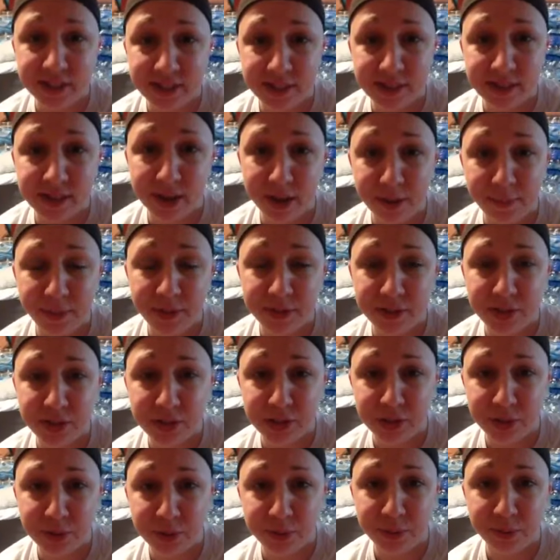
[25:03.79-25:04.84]
is coming
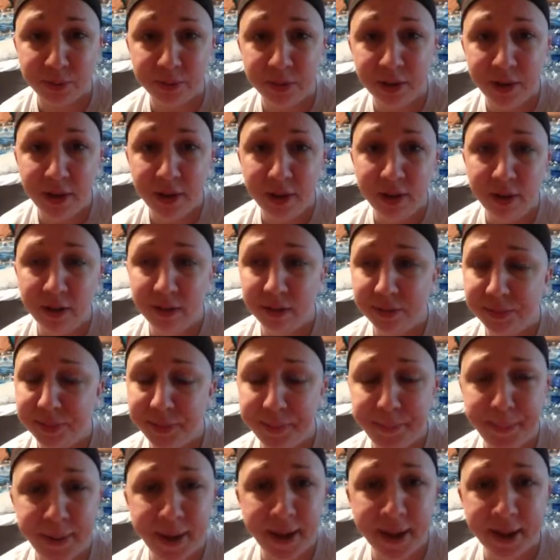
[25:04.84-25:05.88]
soon.
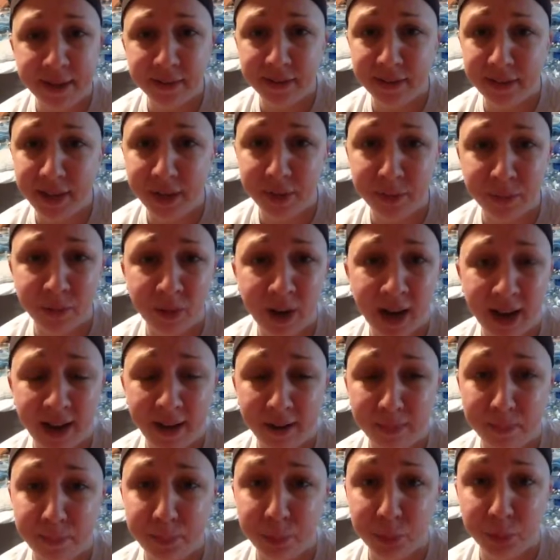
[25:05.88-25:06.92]
Repent. Get
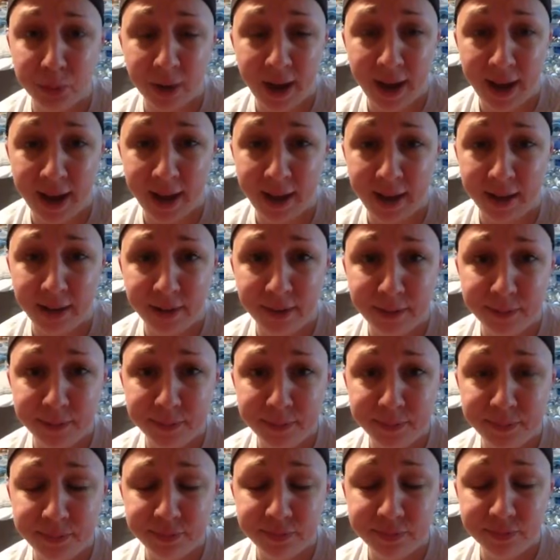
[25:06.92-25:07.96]
right. Pray.
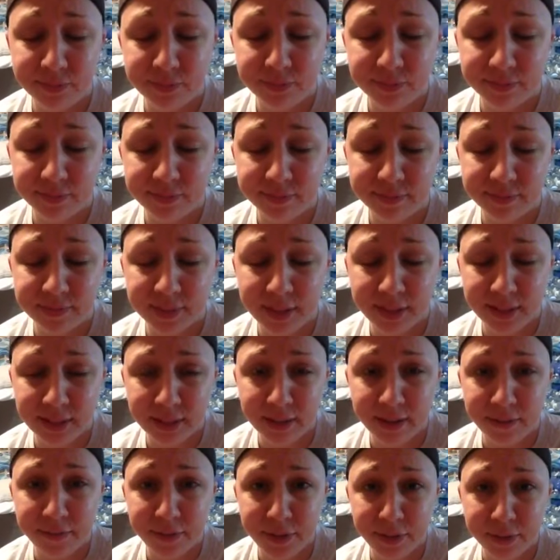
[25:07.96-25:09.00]
I
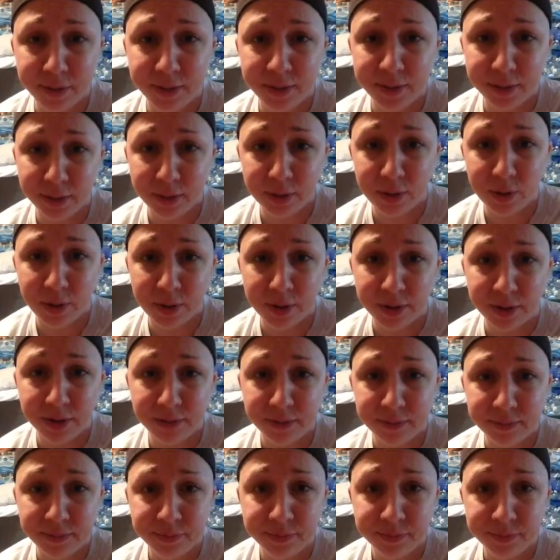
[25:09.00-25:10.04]
love you in the Lord.
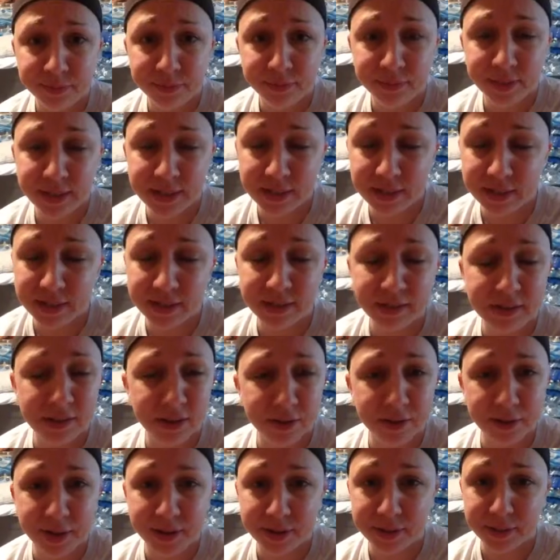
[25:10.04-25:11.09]
This is a
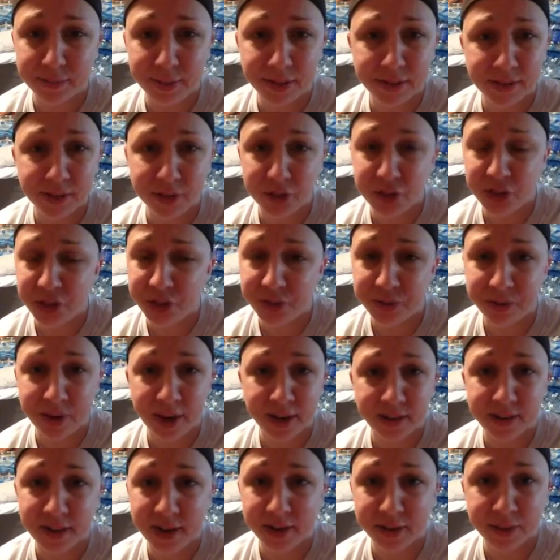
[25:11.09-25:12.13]
serious message. Do
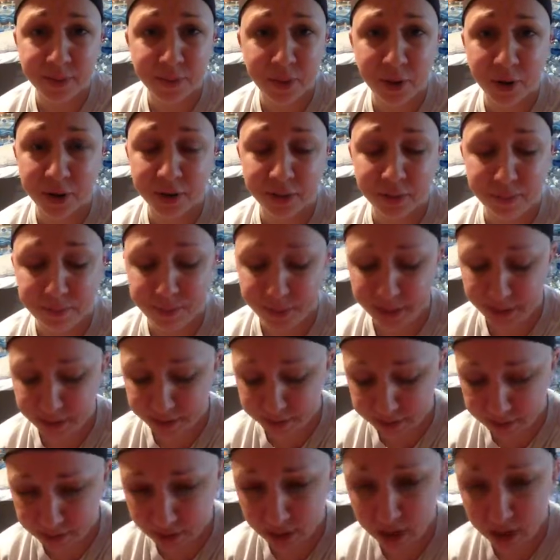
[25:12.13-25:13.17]
not take the mark of the beast.